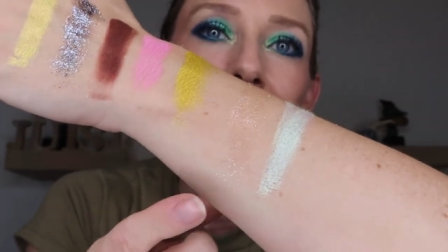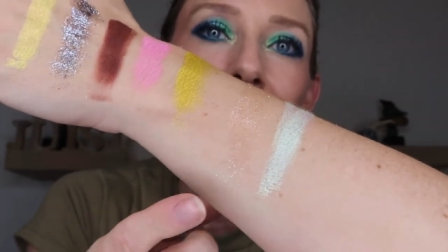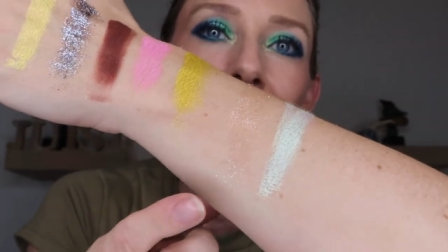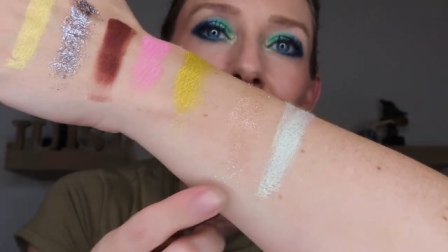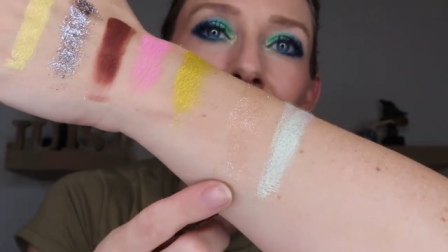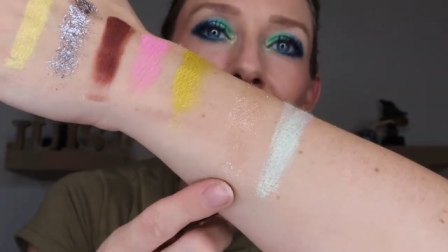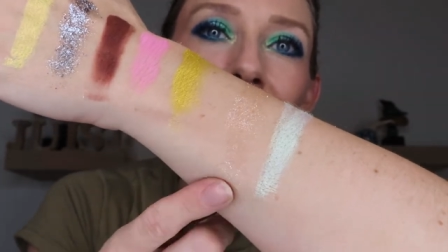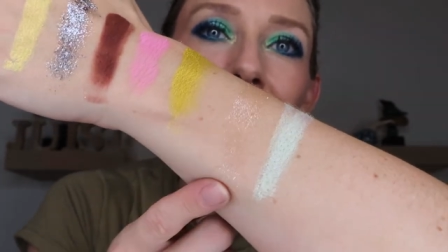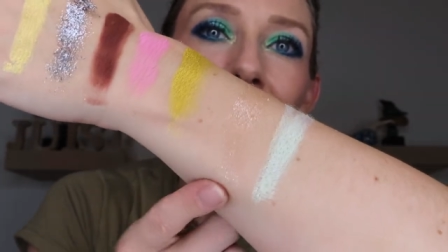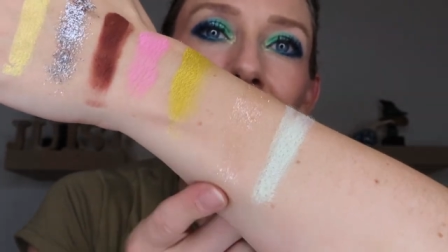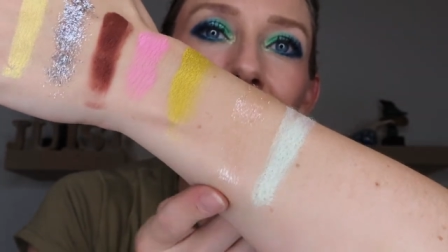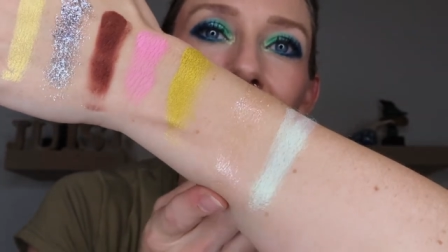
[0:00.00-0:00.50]

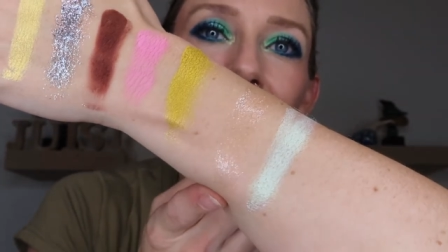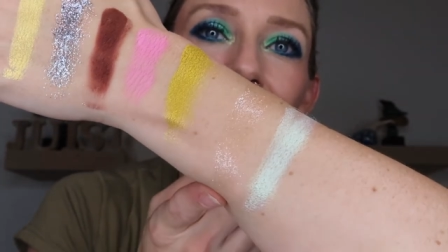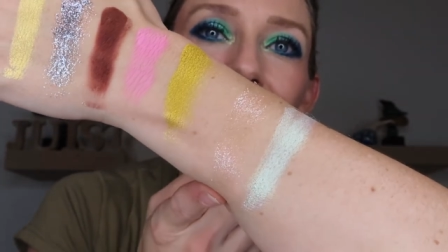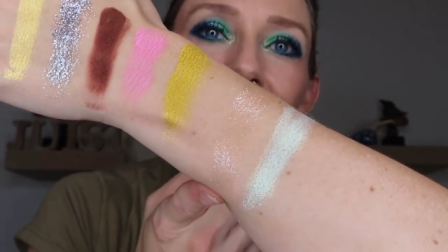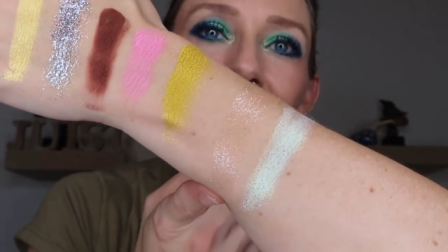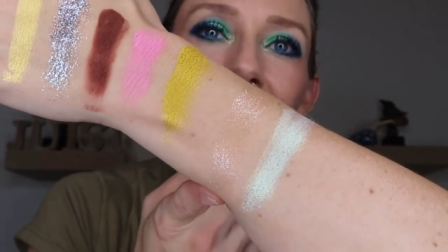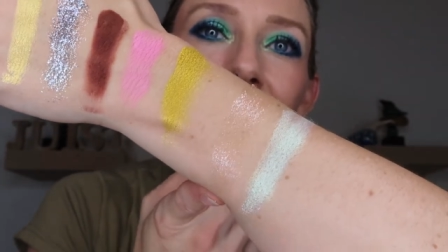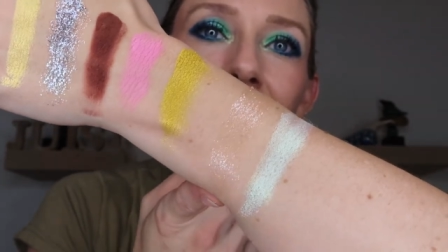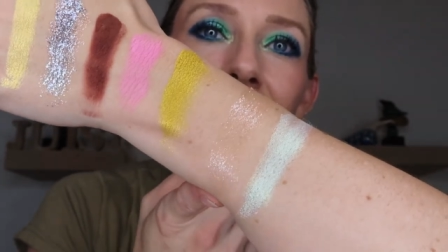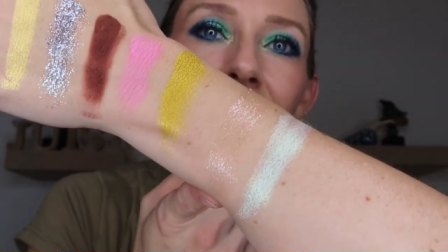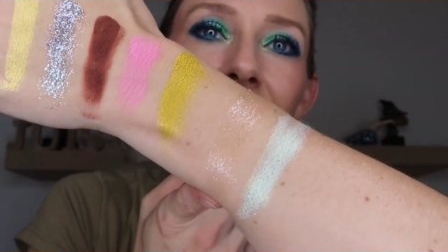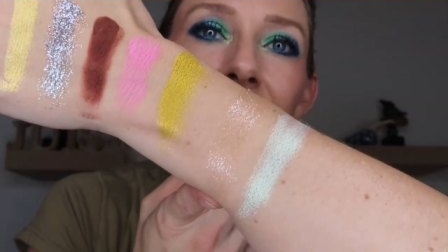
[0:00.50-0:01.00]
and then had
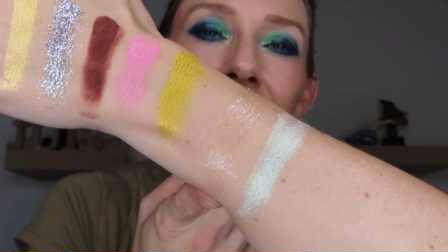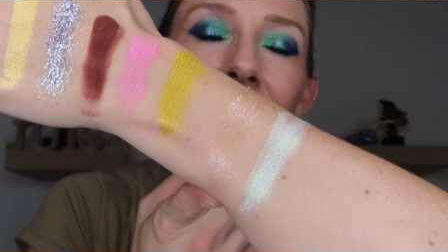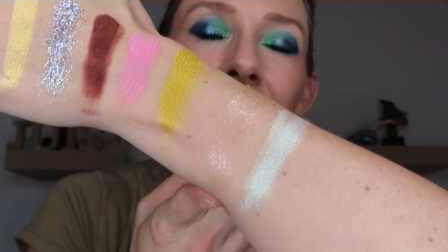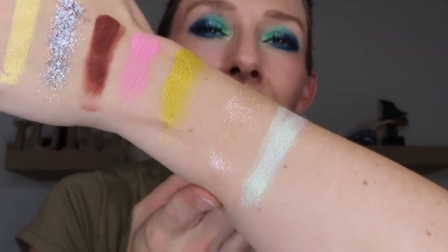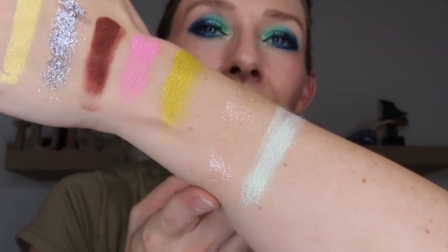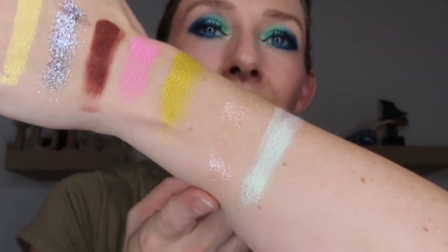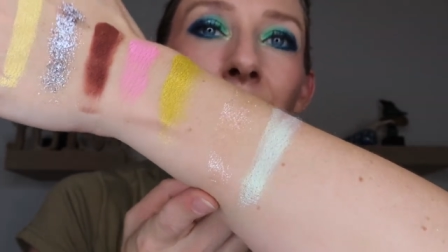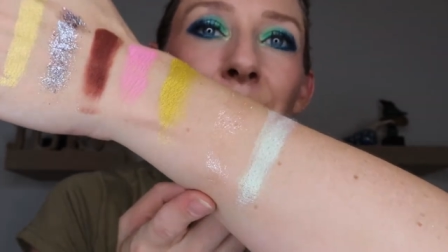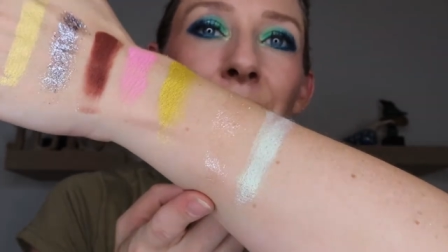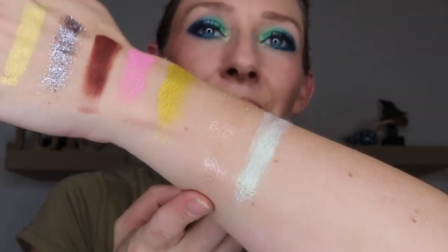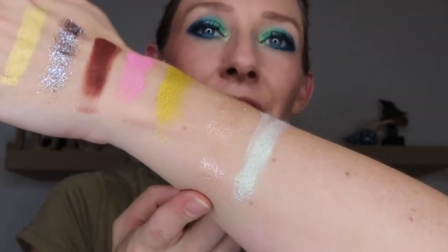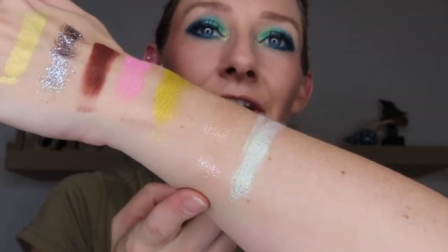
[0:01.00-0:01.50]
this as a
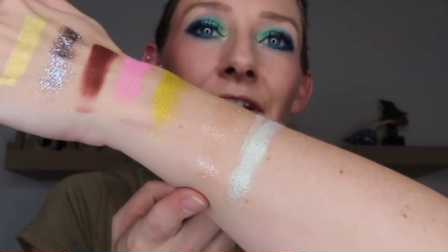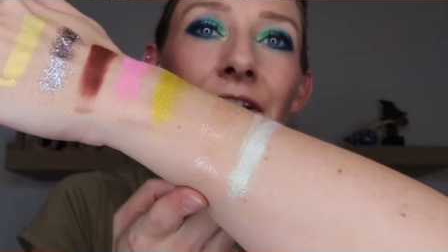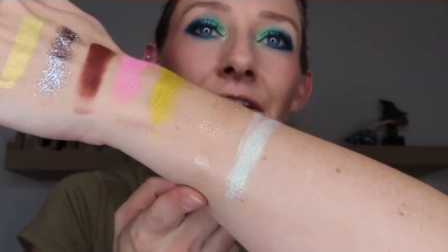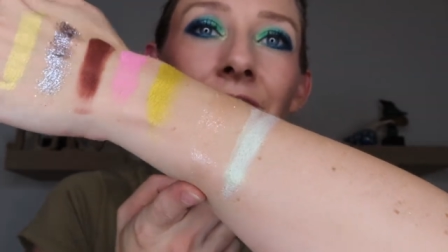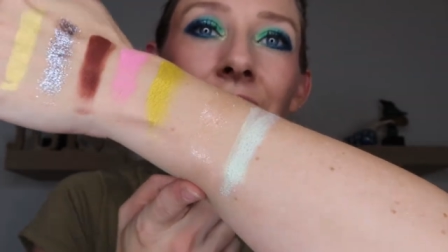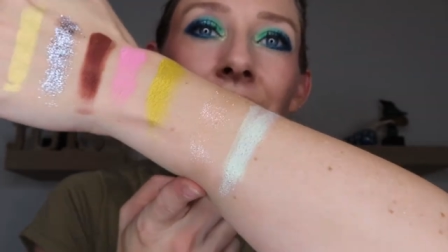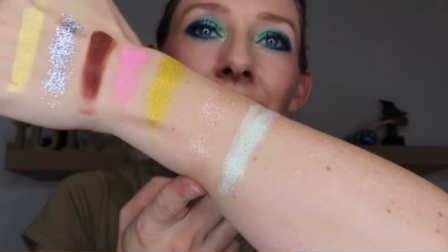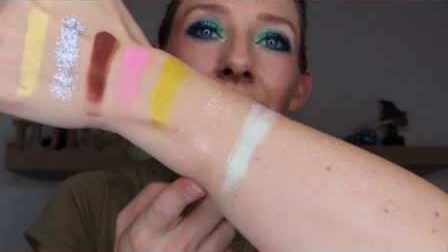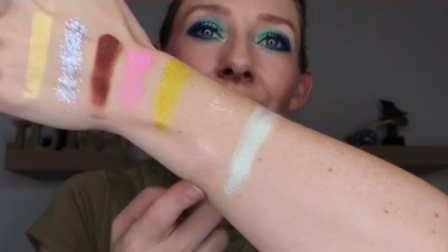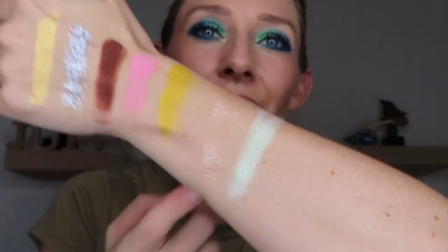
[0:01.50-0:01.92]
topper,